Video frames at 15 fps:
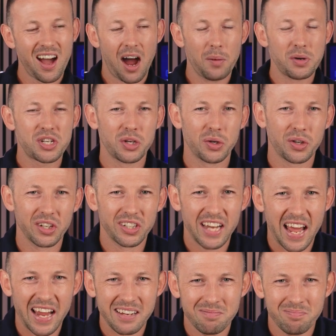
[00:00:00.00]
I wish you a good
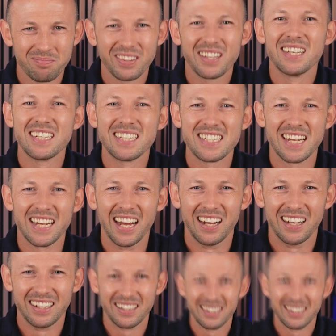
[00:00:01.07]
day. See ya.